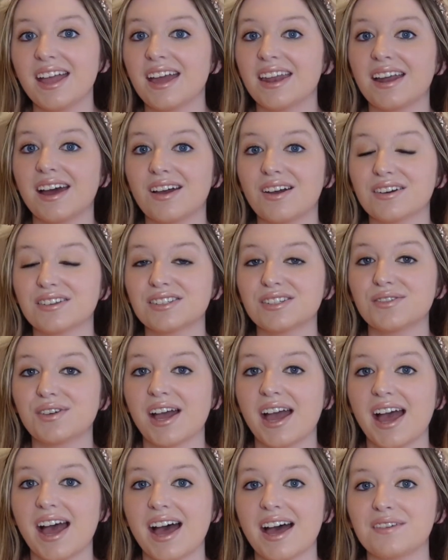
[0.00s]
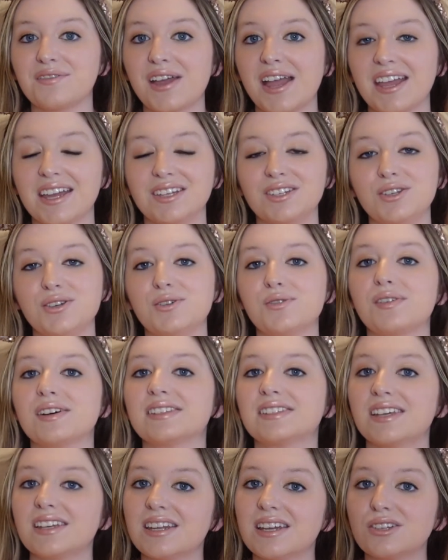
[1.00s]
and I also have a new
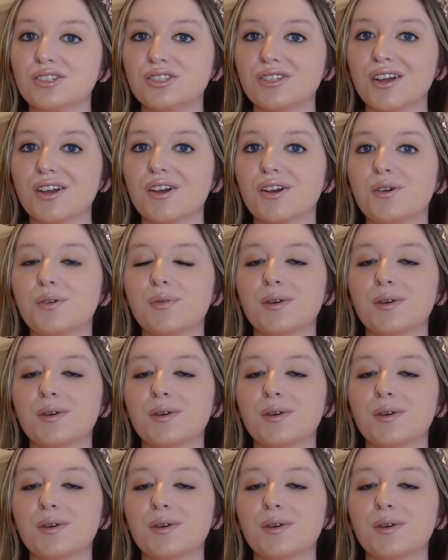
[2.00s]
Sunday show,